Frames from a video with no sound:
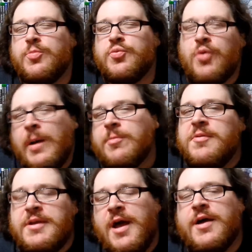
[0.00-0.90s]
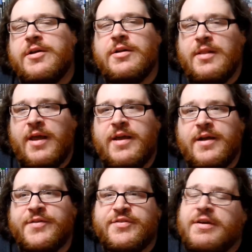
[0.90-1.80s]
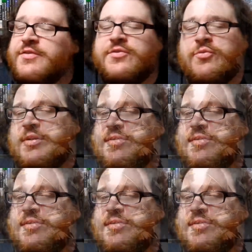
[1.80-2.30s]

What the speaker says: probably not going to like Assassin's Creed